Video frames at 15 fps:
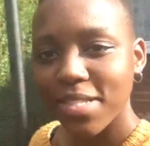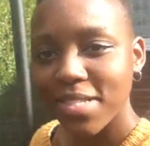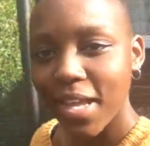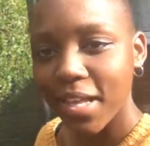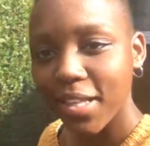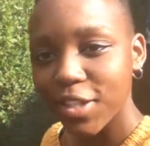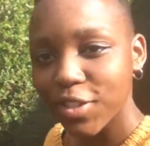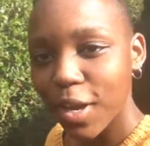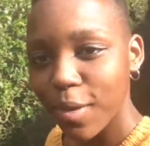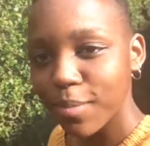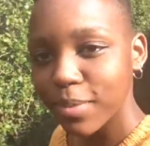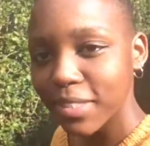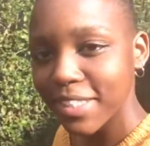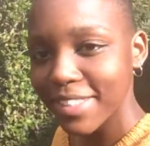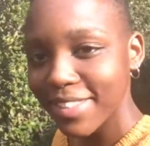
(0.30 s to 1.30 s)
inside the
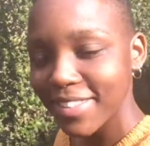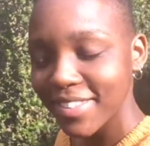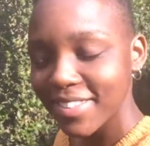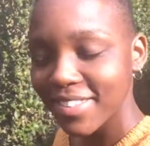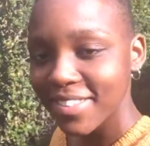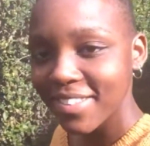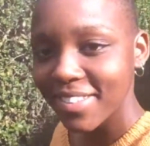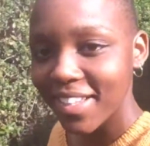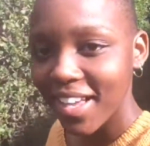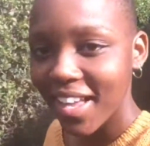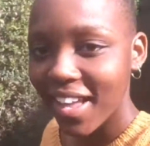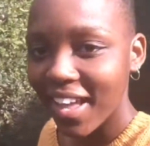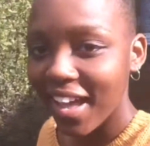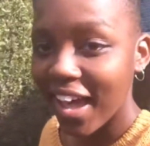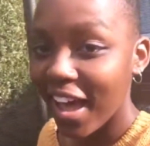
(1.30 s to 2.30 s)
trampoline,
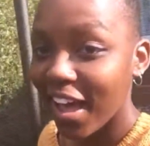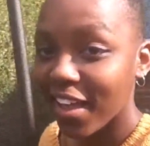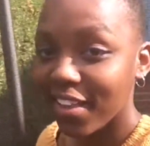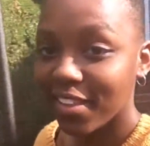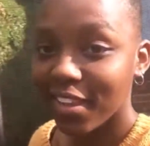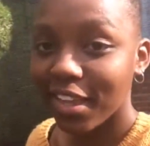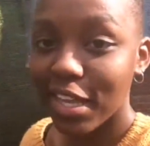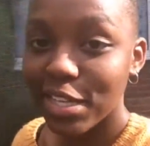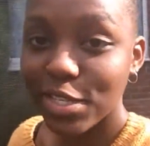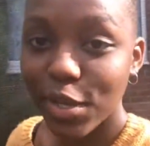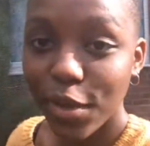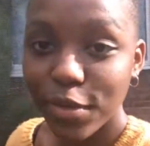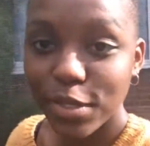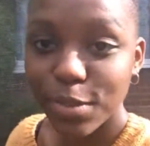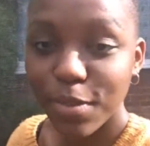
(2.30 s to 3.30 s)
I think it's
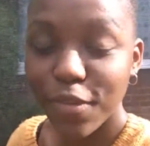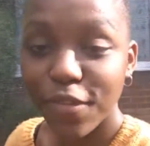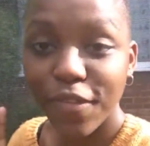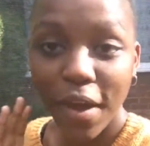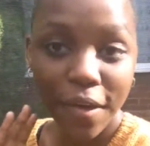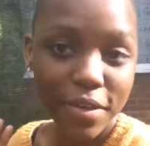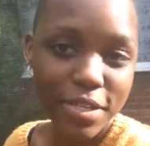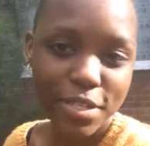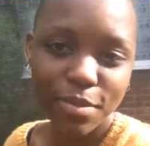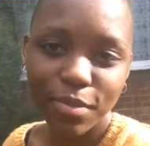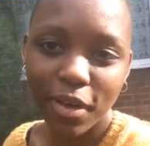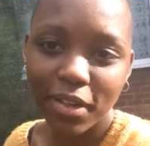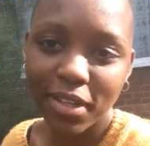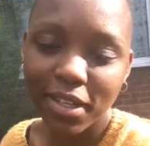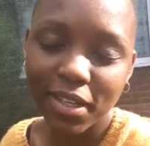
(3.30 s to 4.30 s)
going to be very
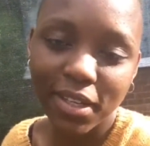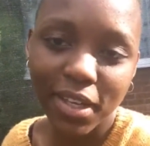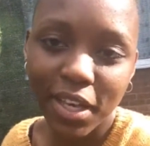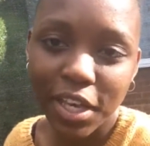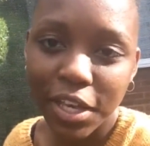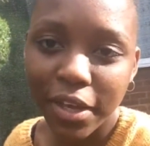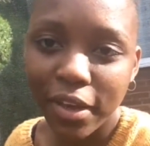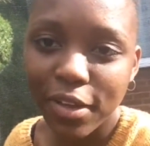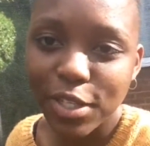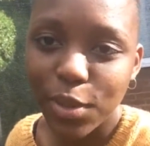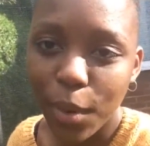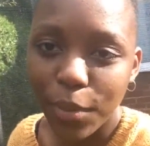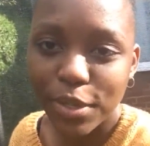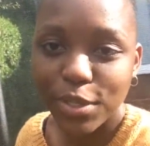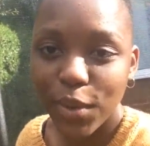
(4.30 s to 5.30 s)
symbolic to
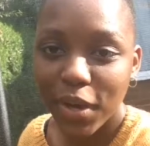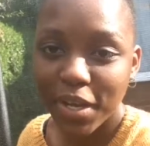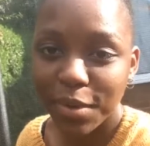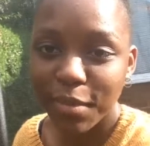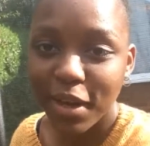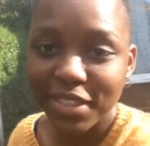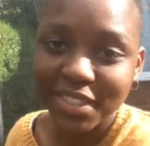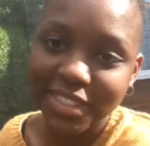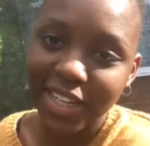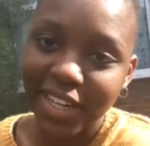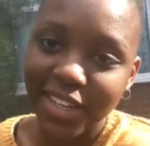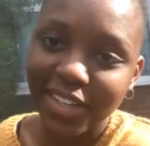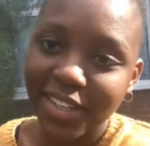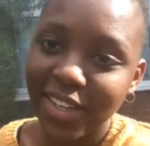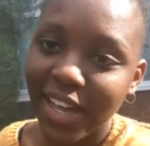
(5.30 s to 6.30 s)
what we're talking about
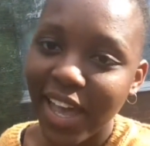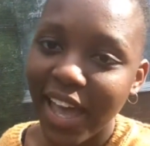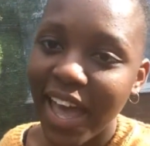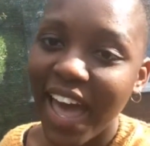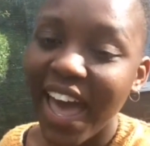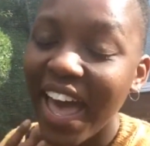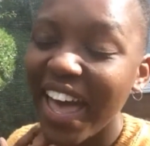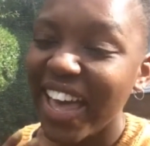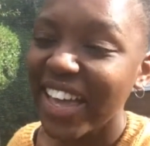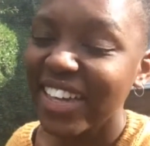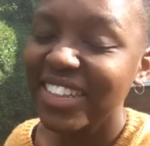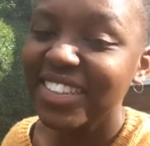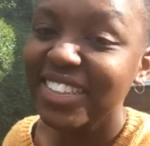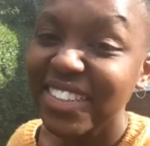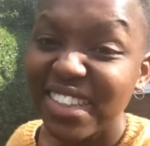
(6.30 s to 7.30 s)
today.
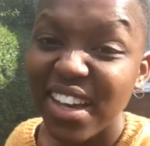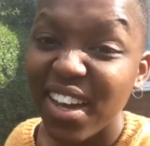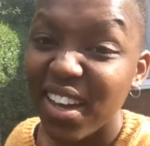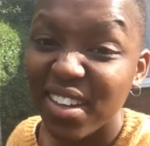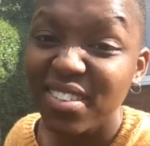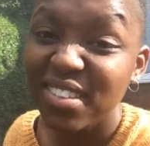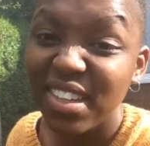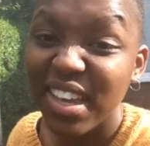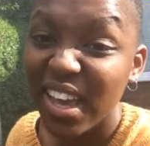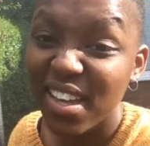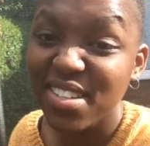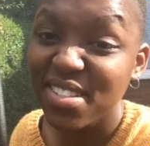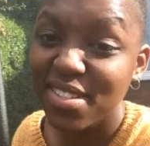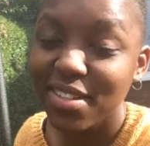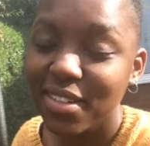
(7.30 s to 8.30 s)
And yeah, you
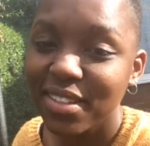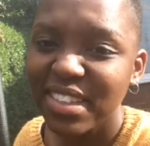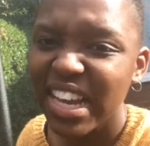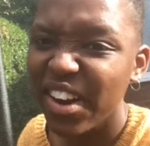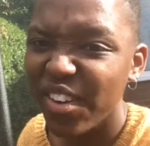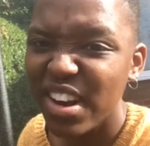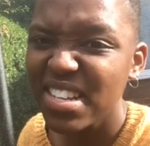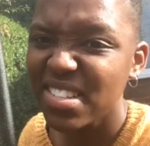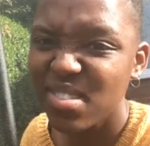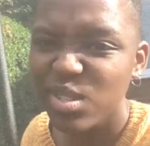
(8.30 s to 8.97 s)
guessed, the grass